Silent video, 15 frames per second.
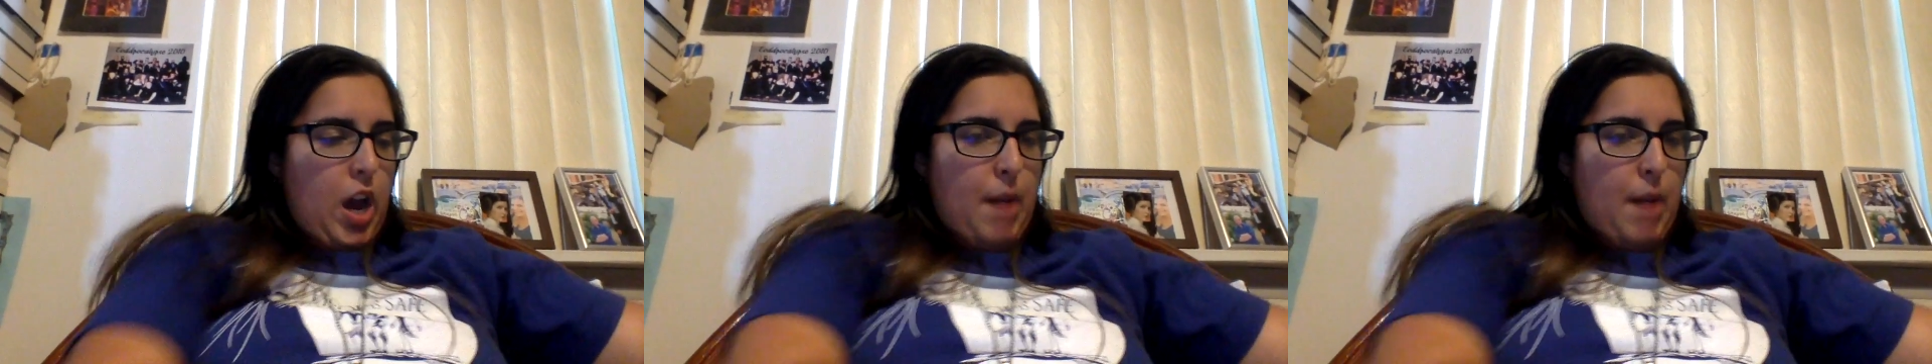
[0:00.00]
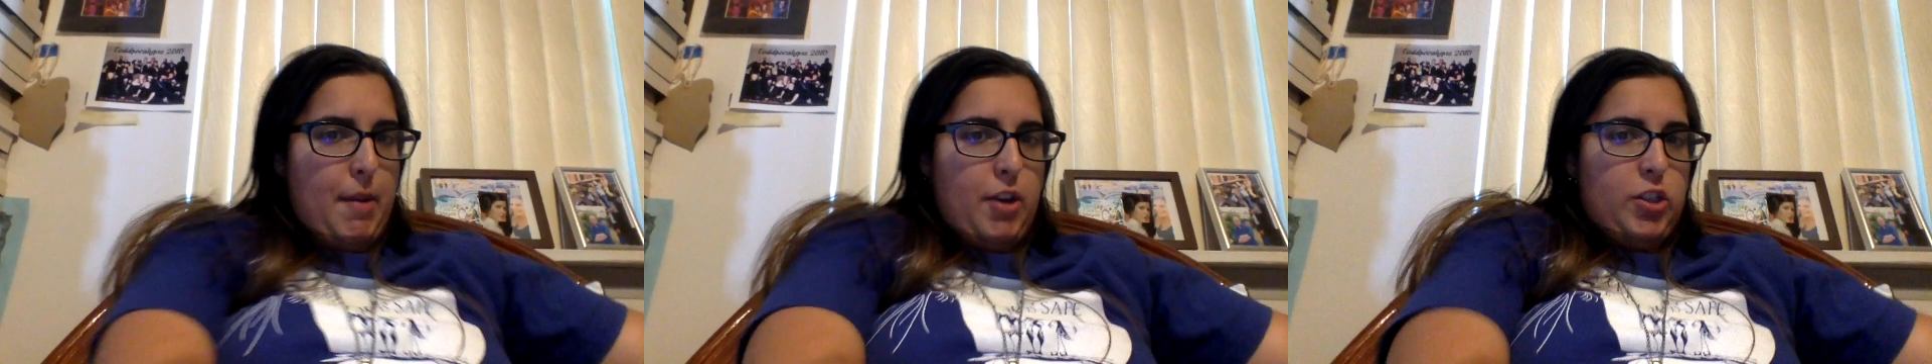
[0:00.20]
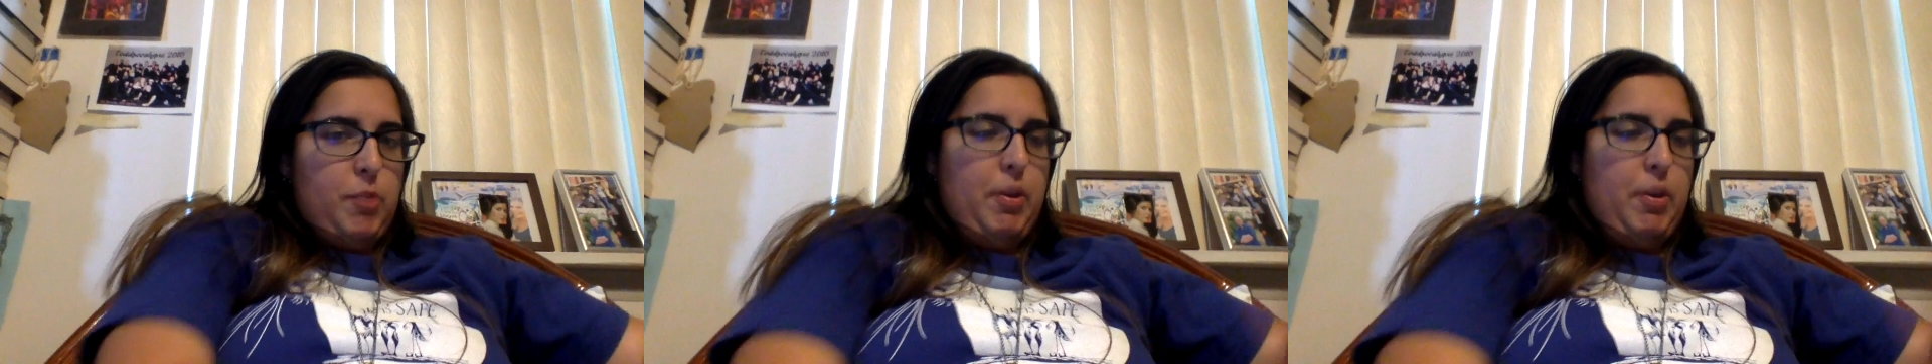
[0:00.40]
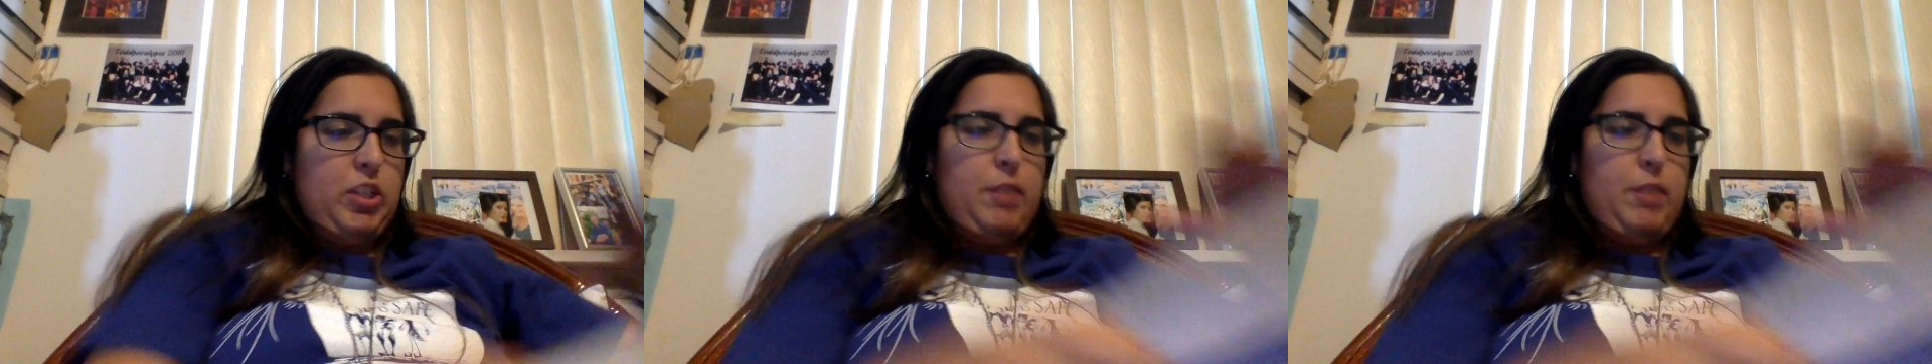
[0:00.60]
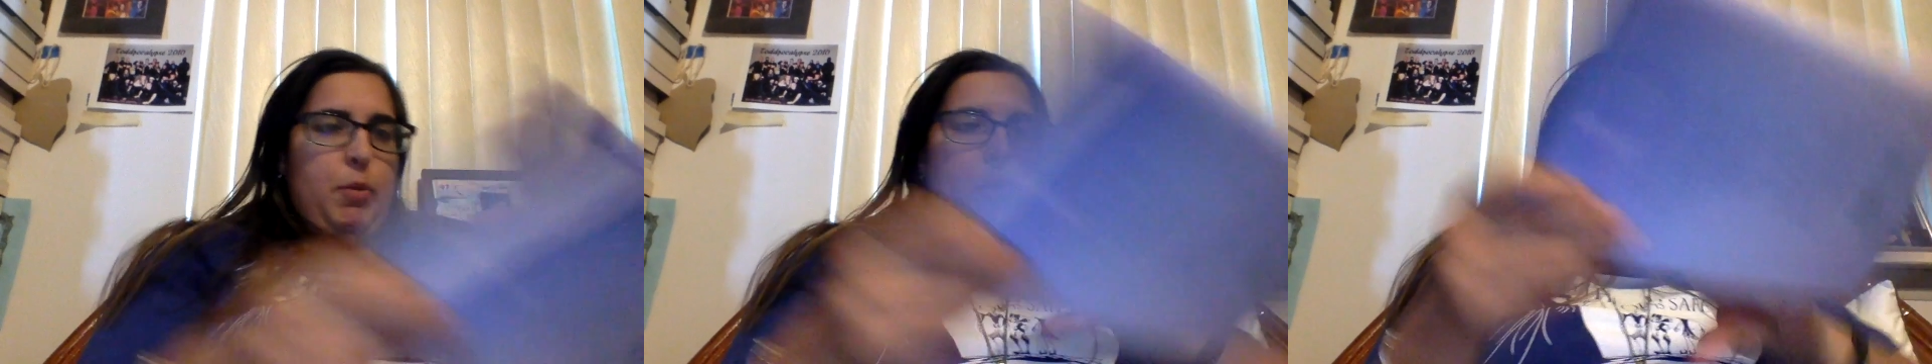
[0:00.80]
I also
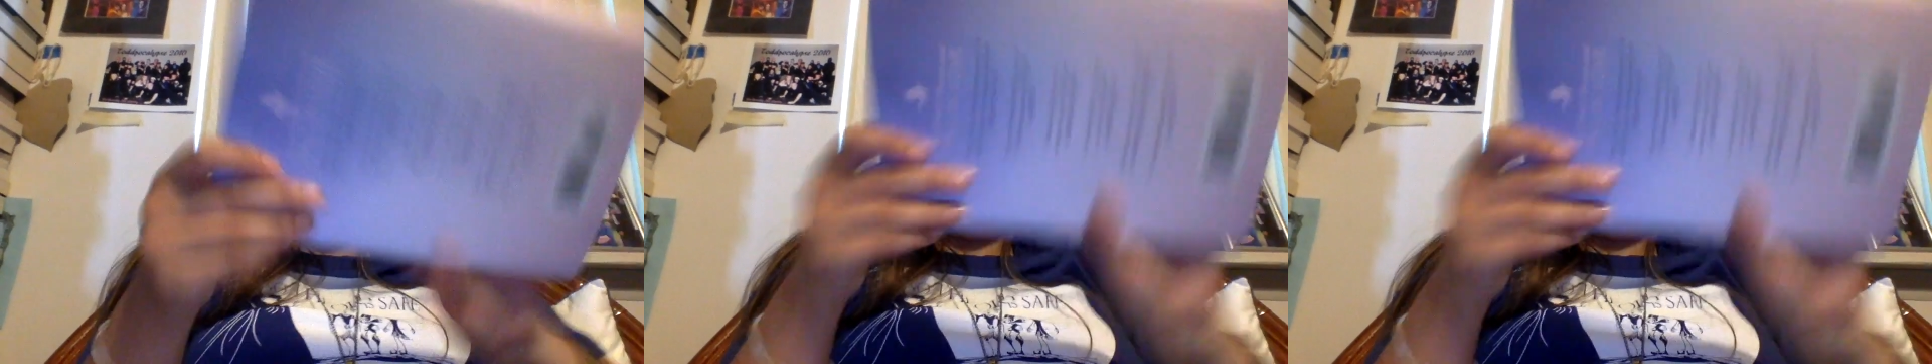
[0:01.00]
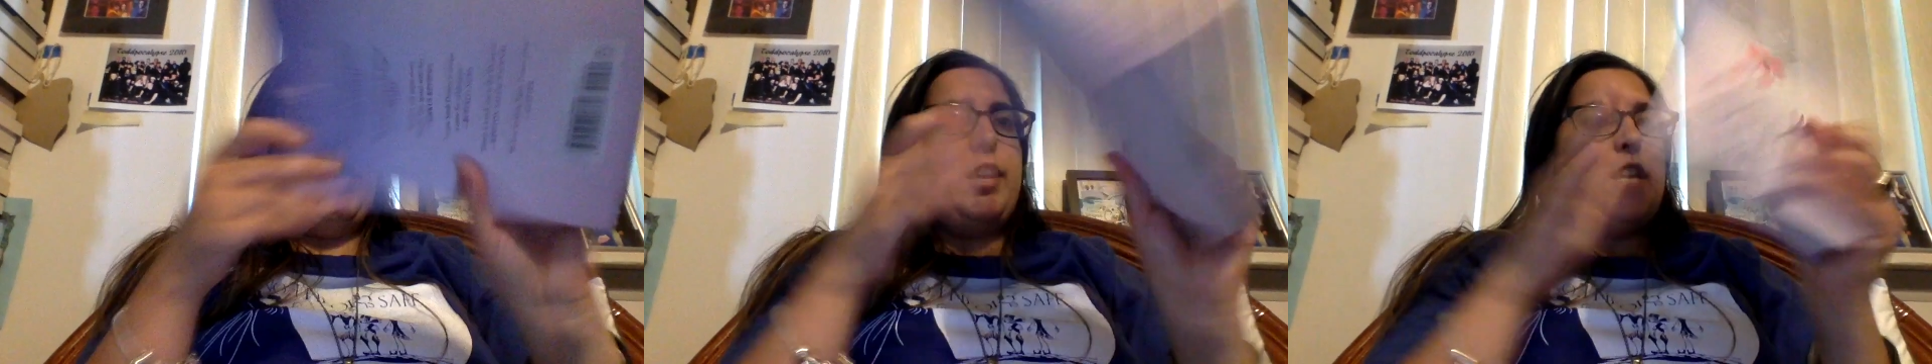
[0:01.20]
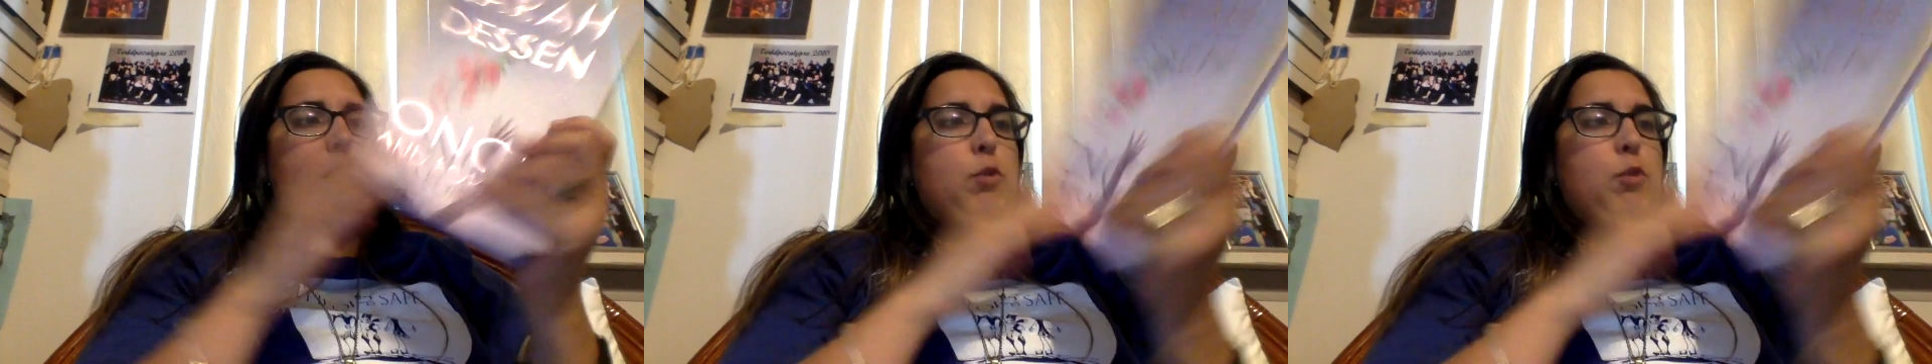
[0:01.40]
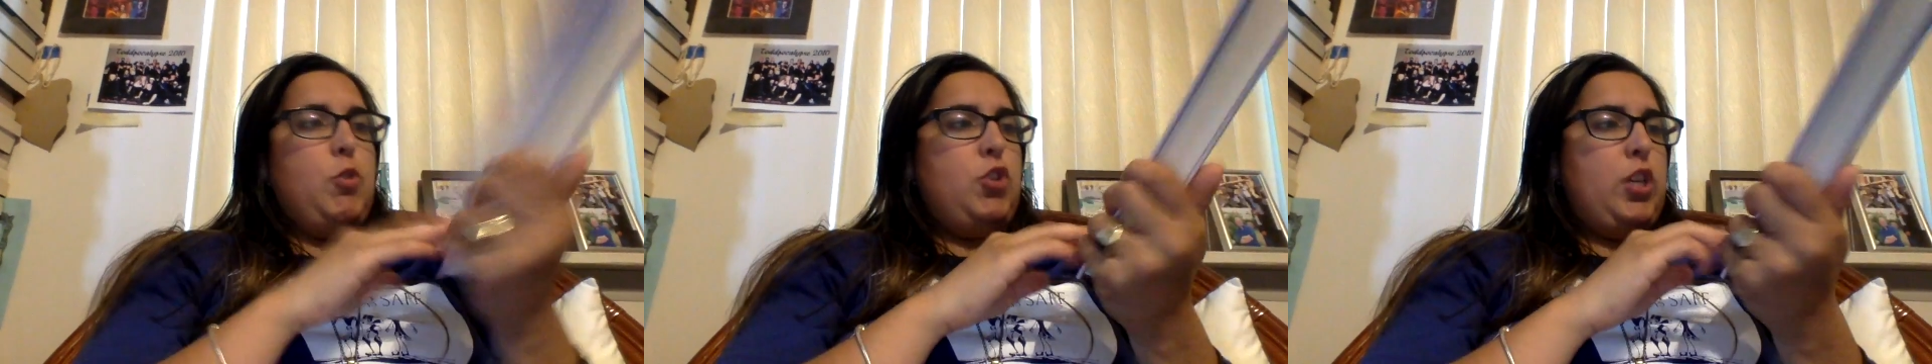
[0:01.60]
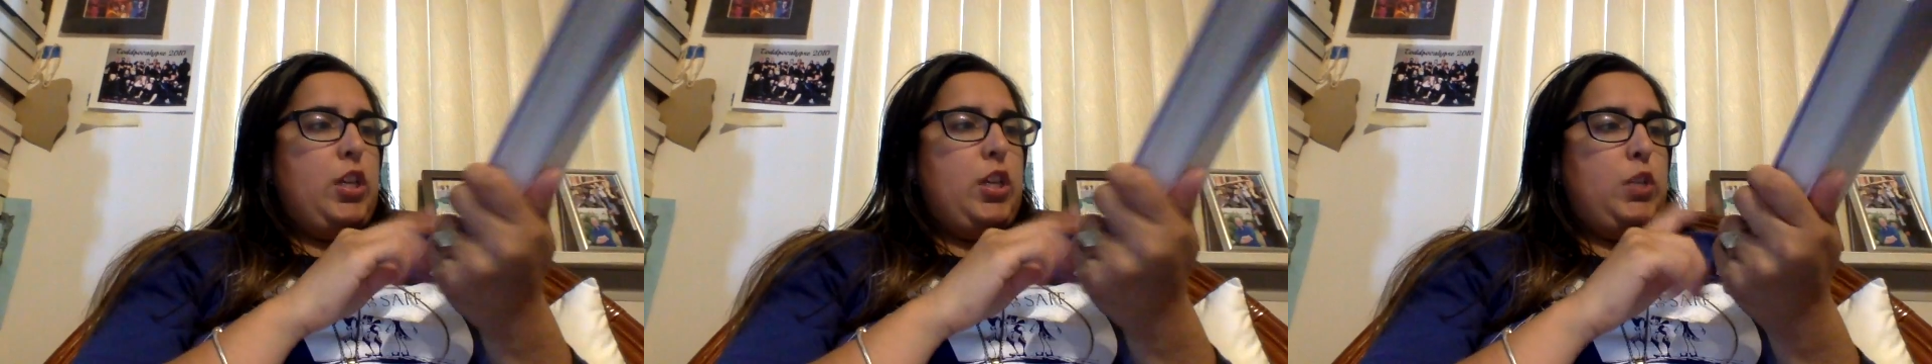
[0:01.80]
picked up her new release,
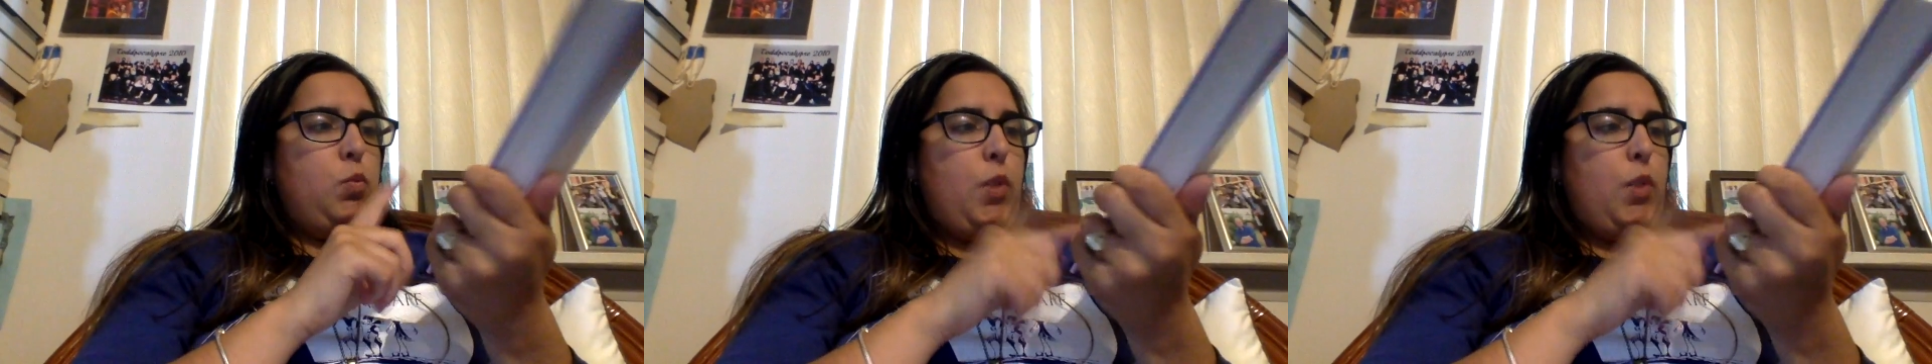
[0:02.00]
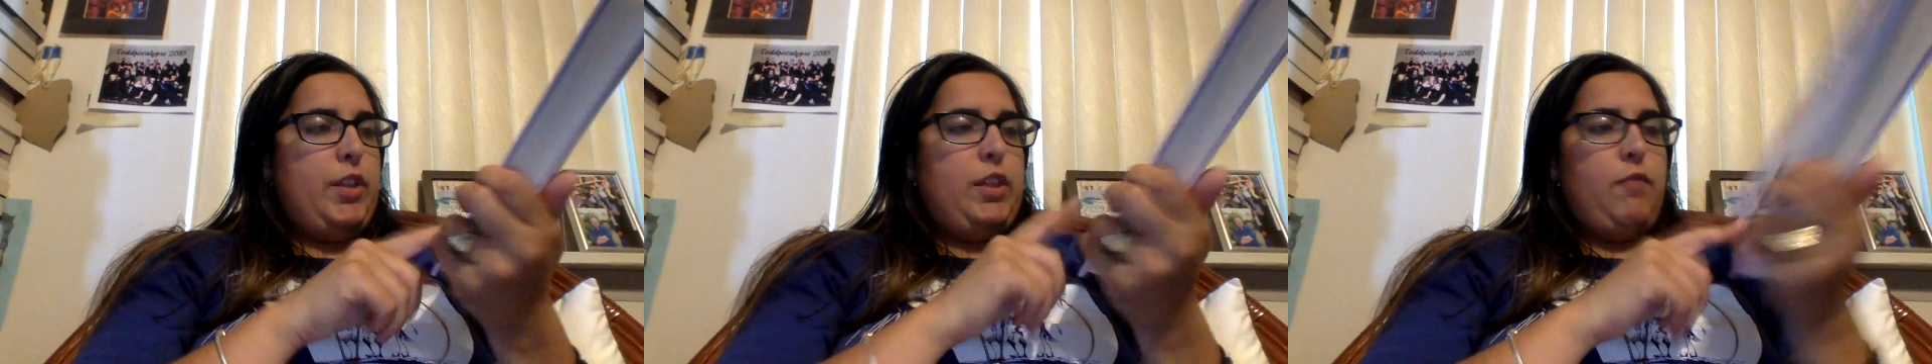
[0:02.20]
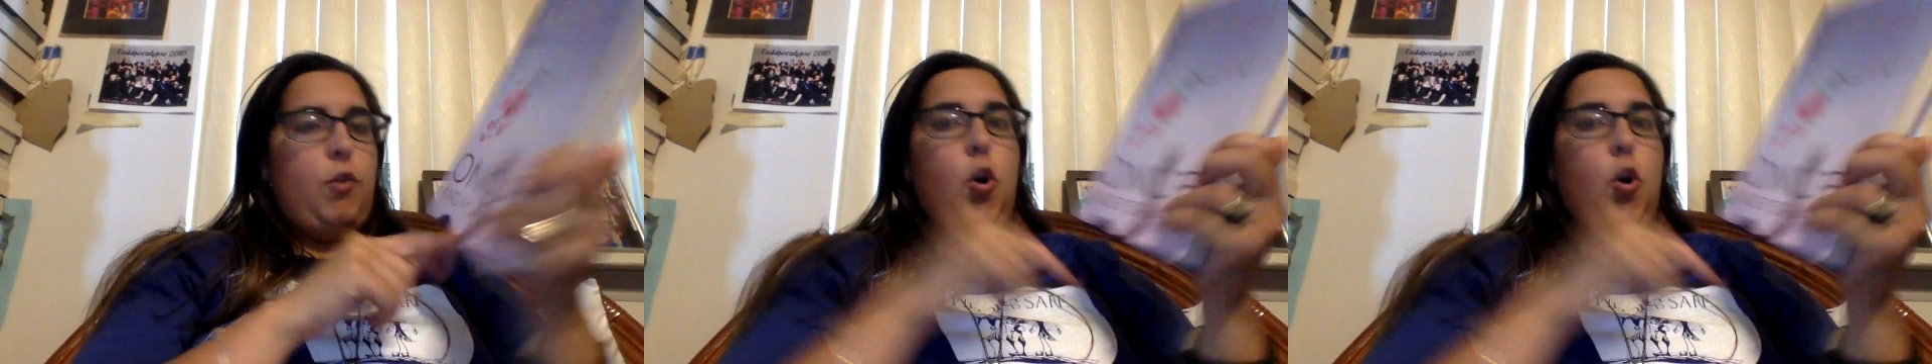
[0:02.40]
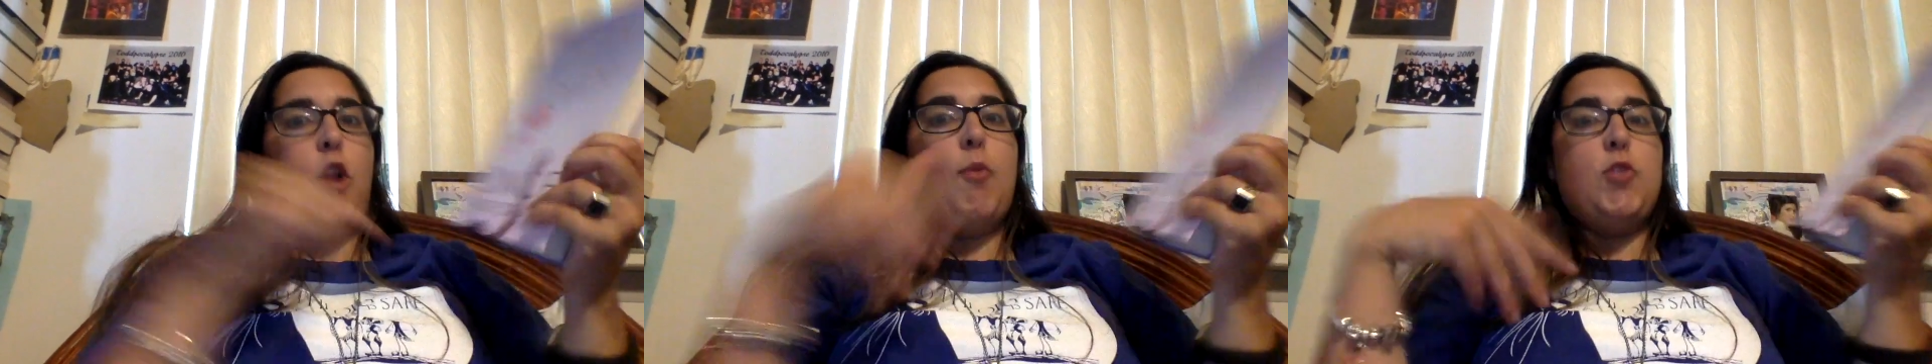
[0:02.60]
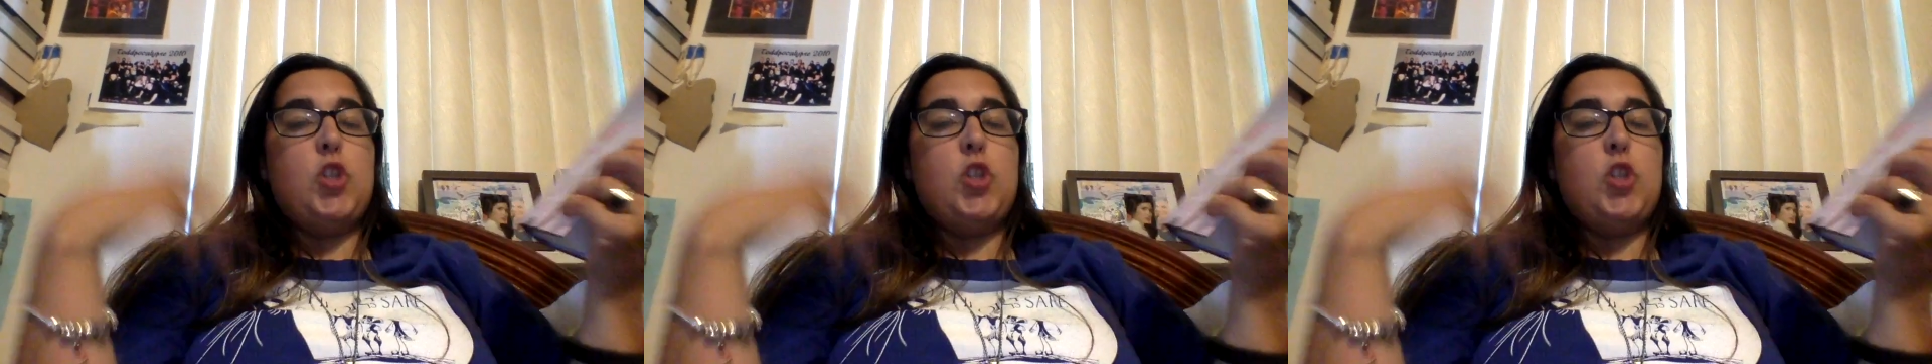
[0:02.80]
which is Once and For All,